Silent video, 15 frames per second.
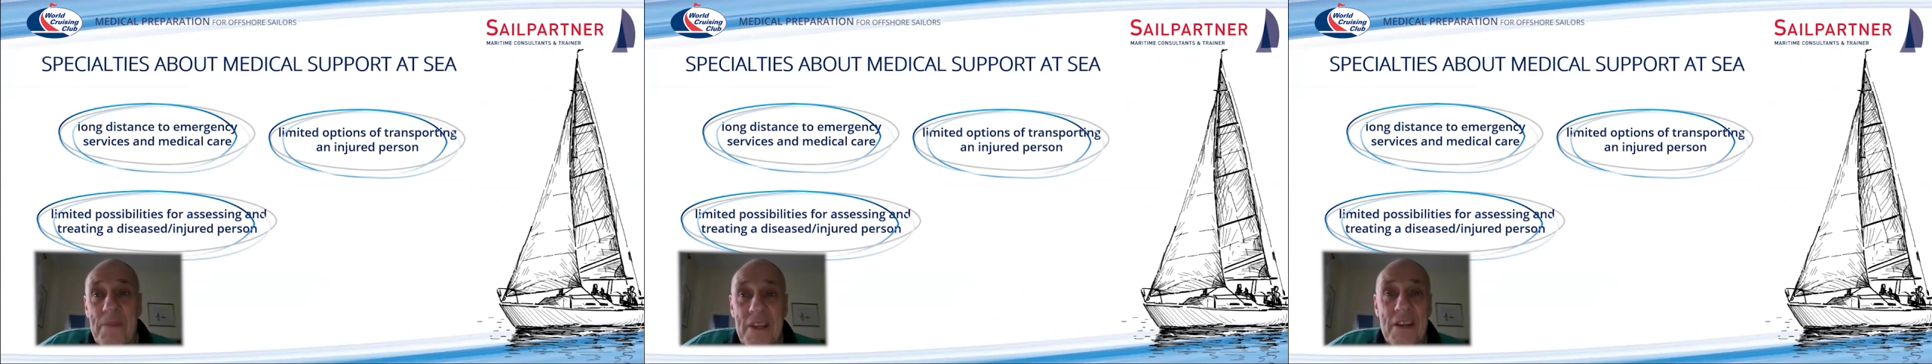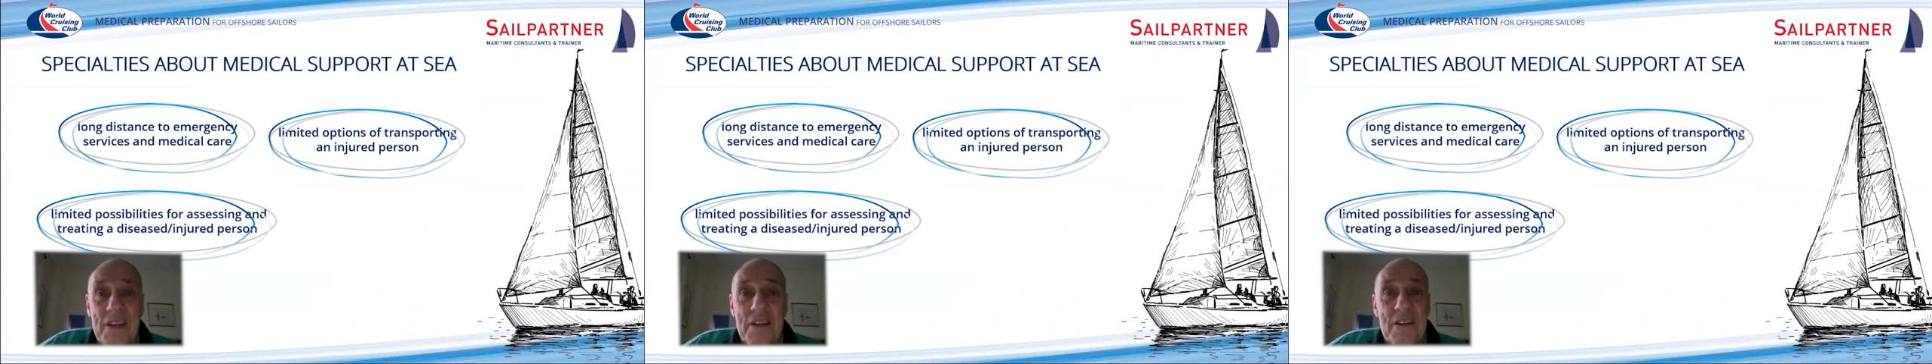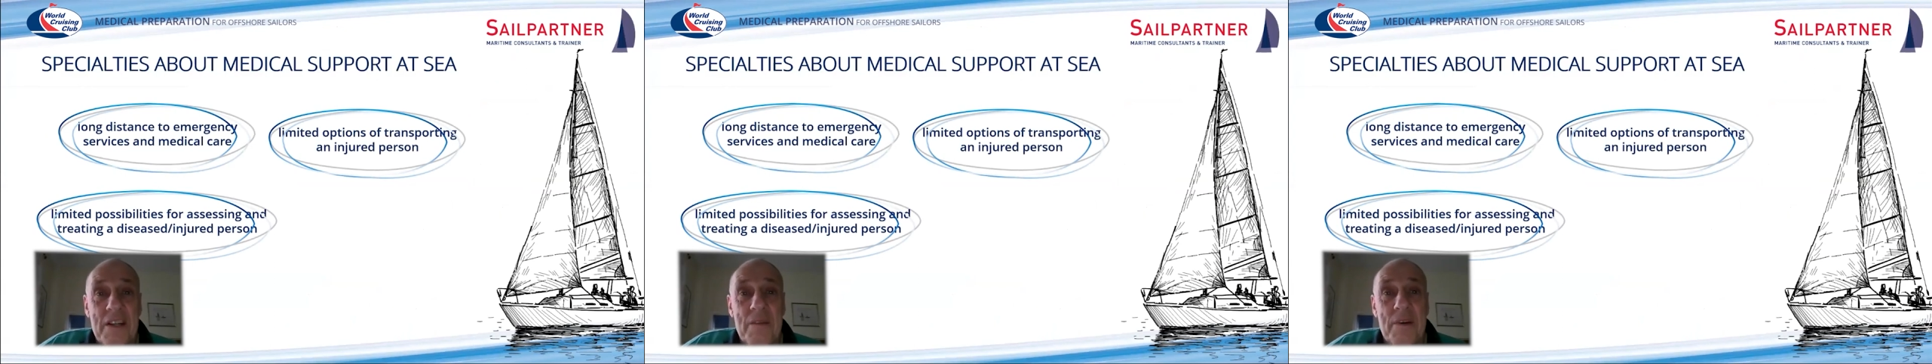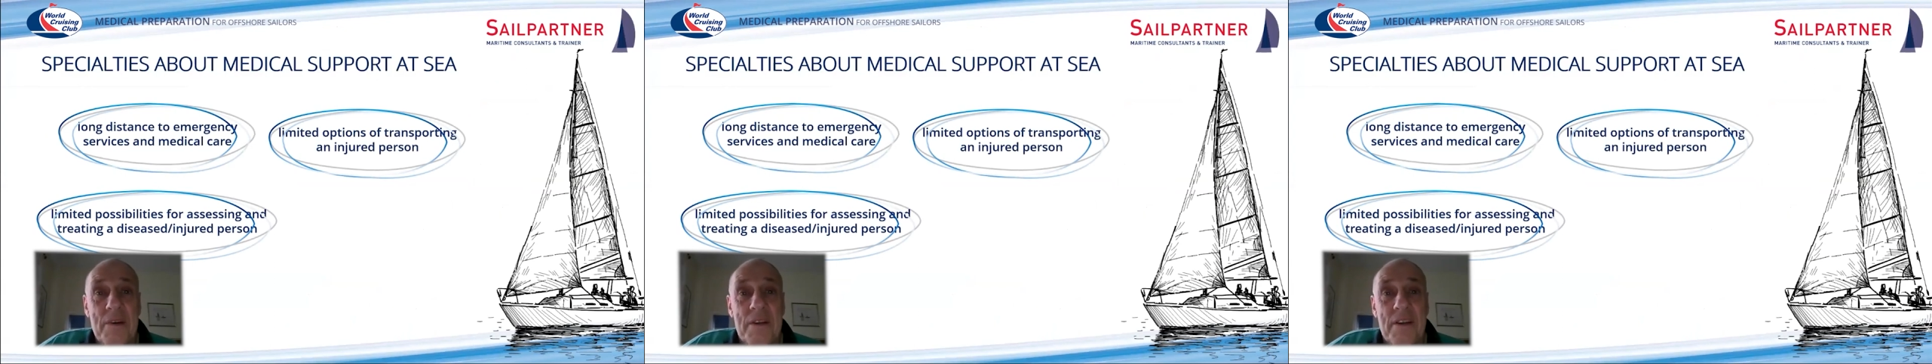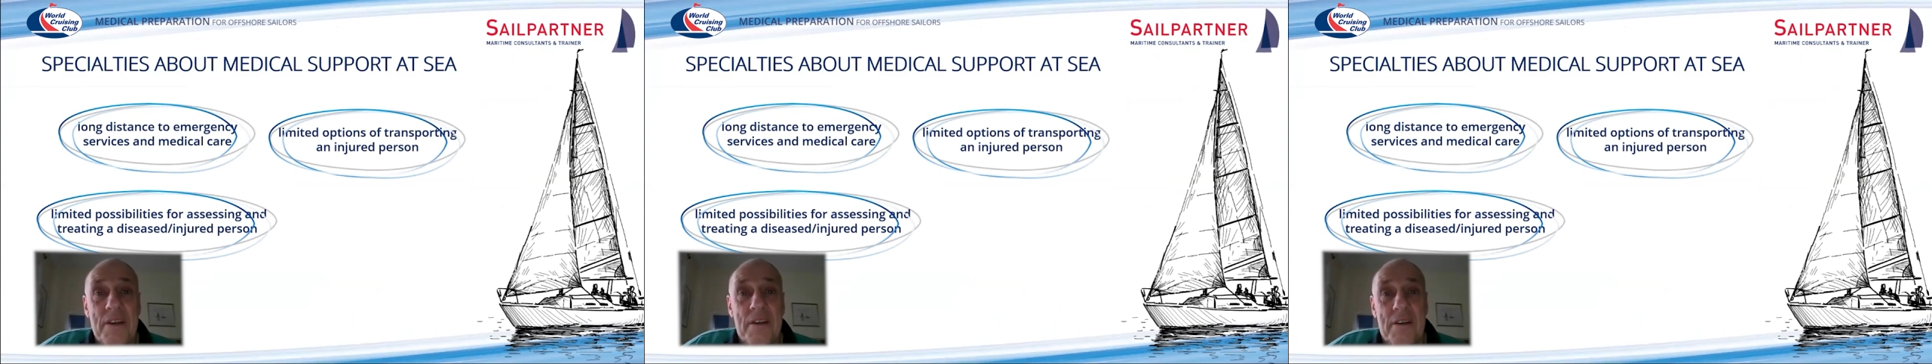is
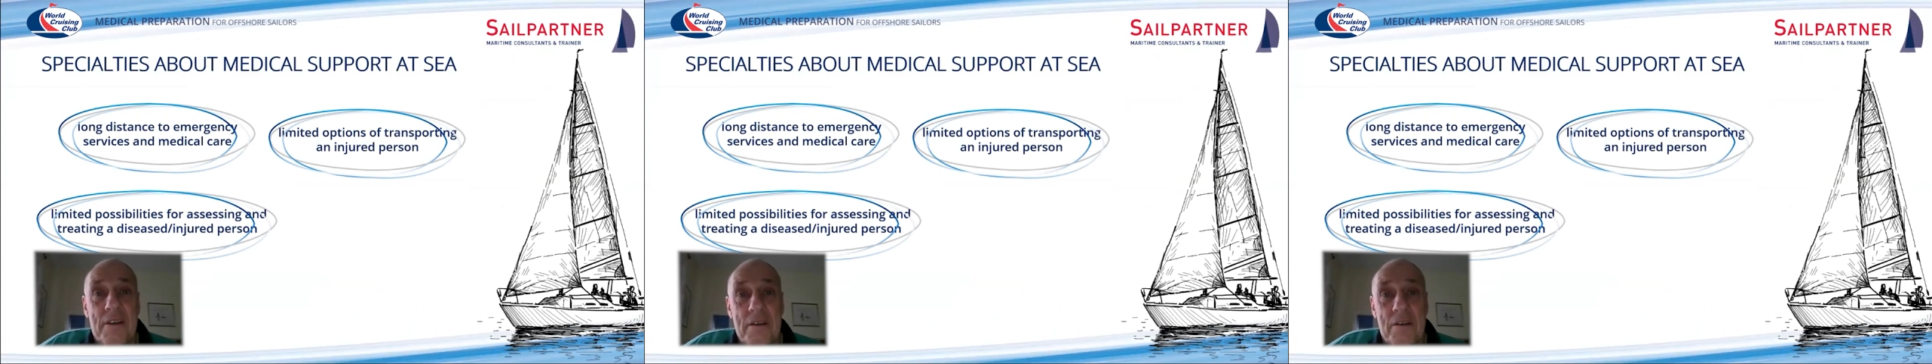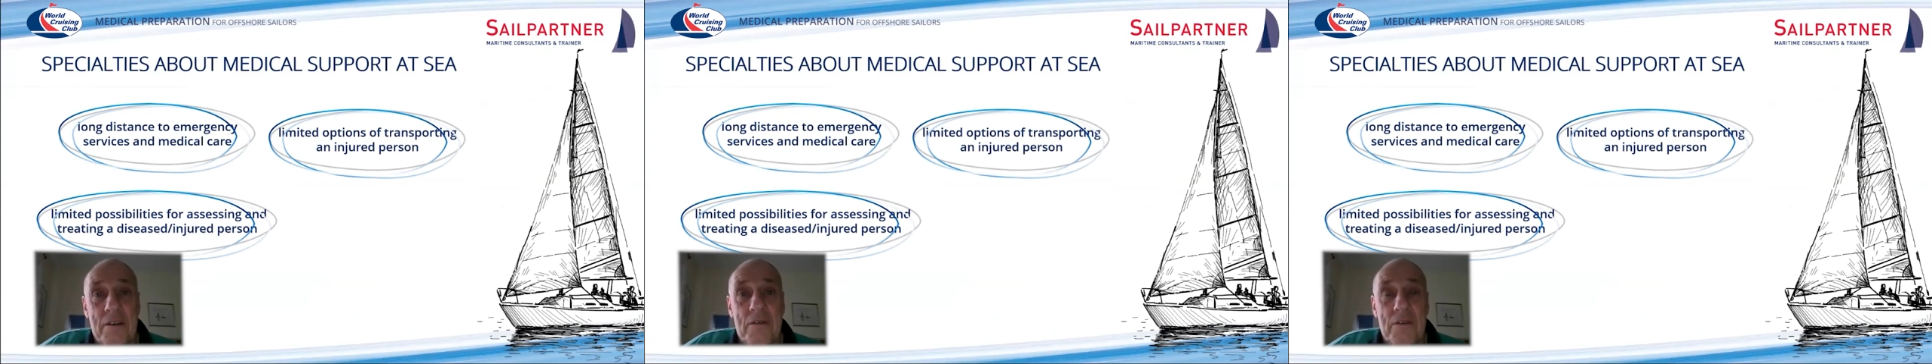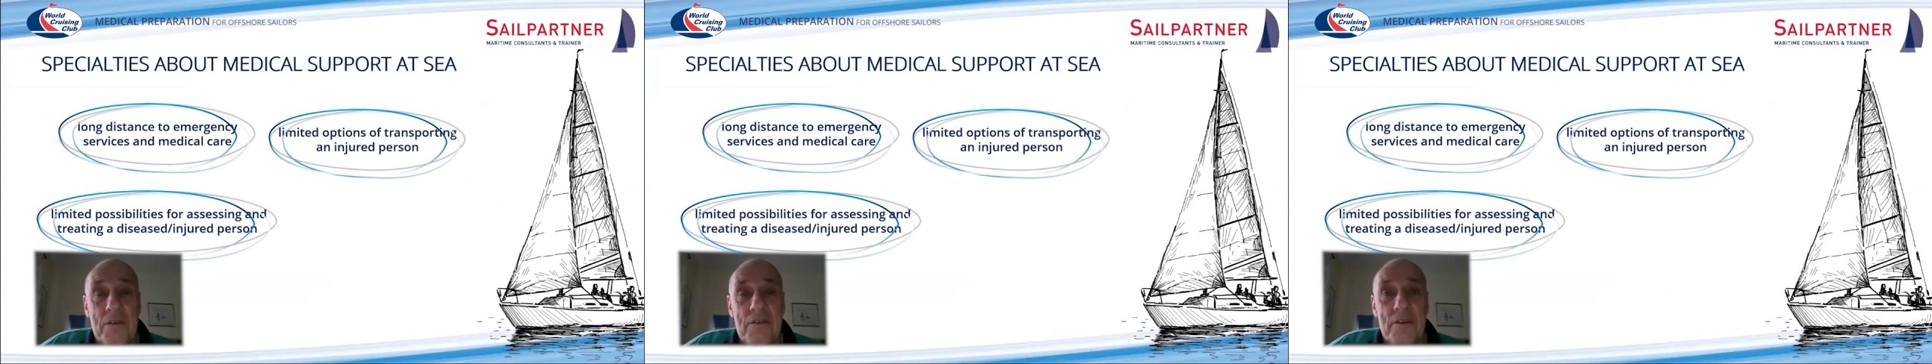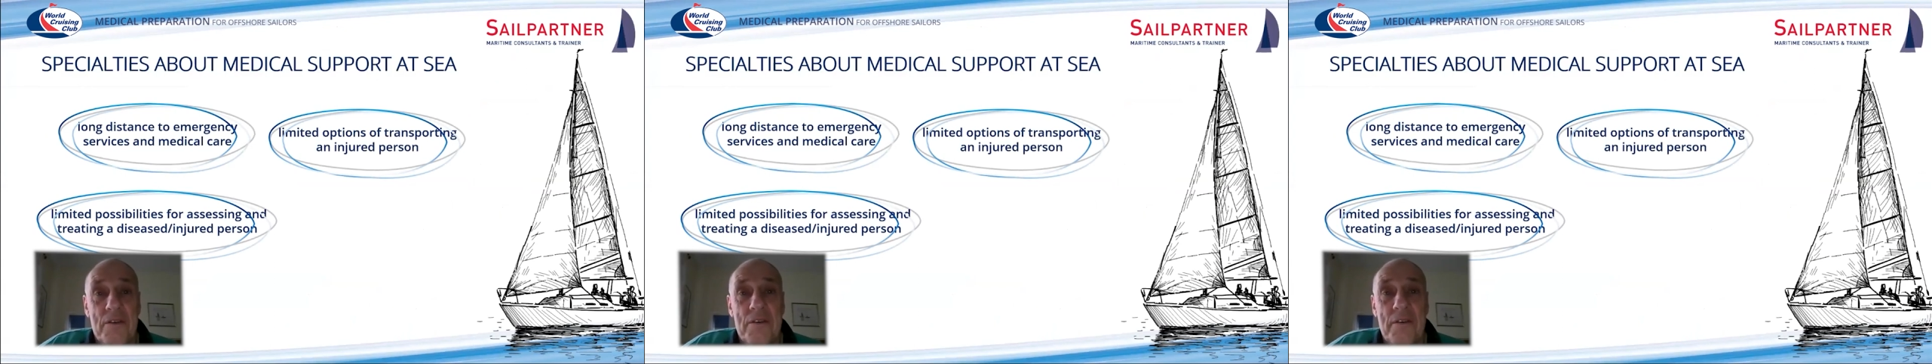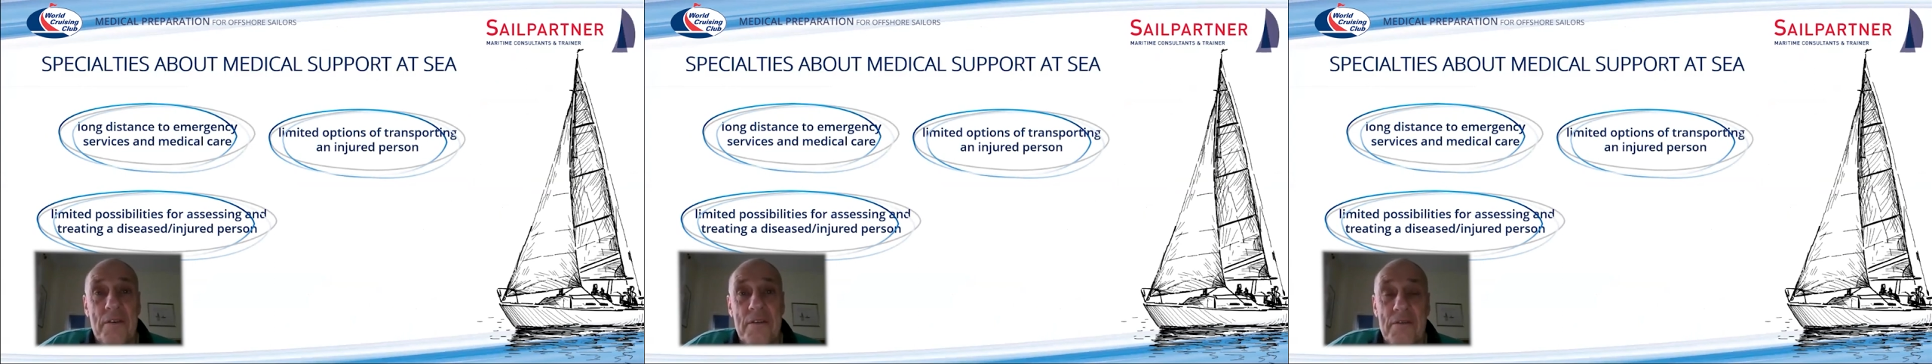limited
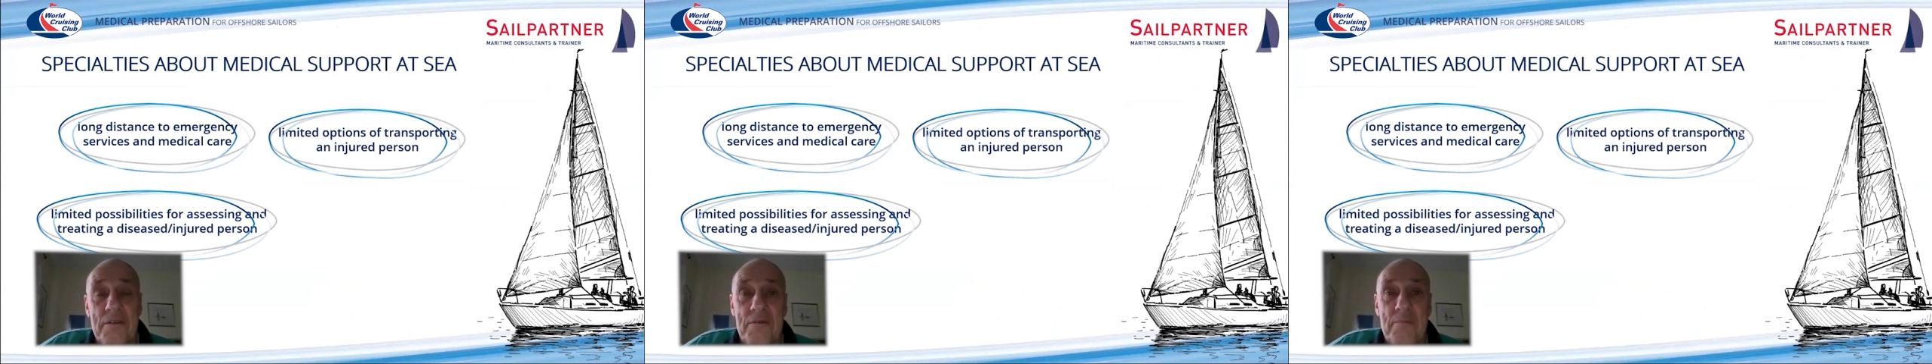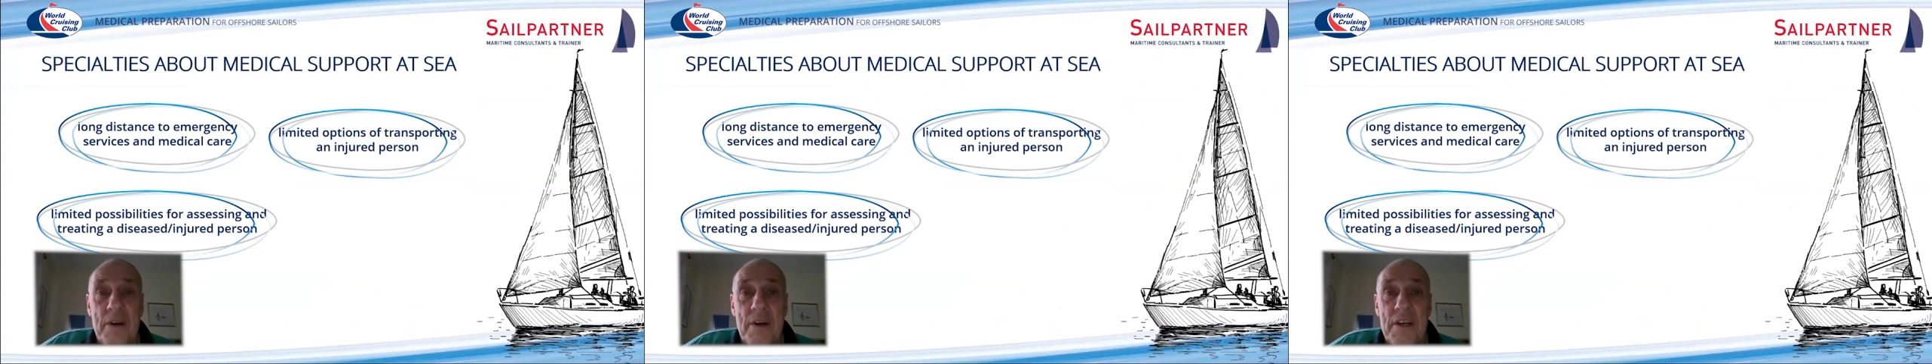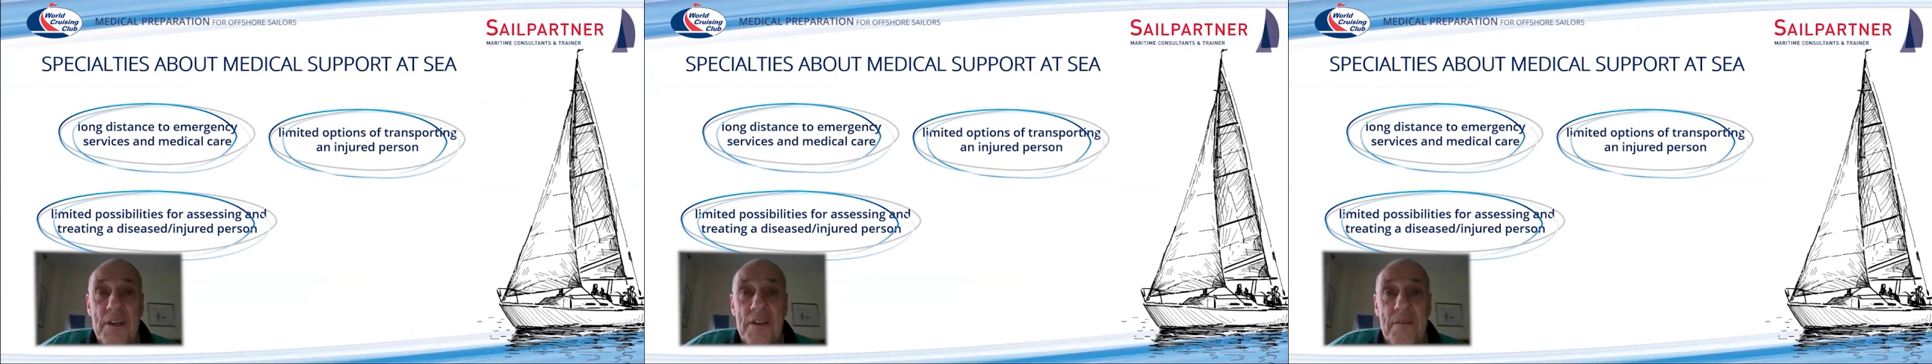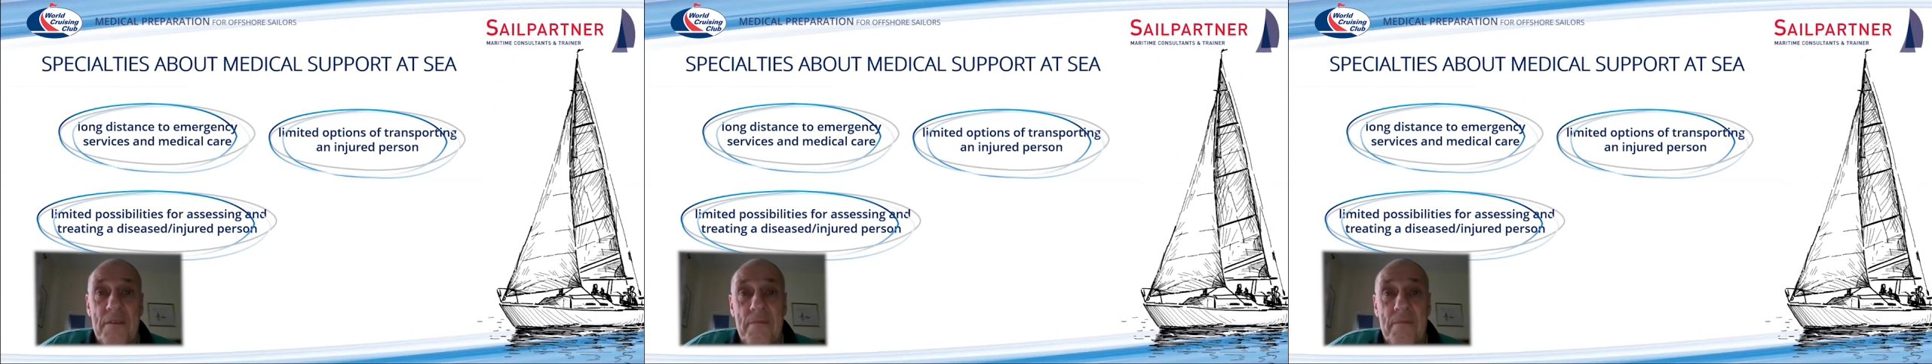concerning the space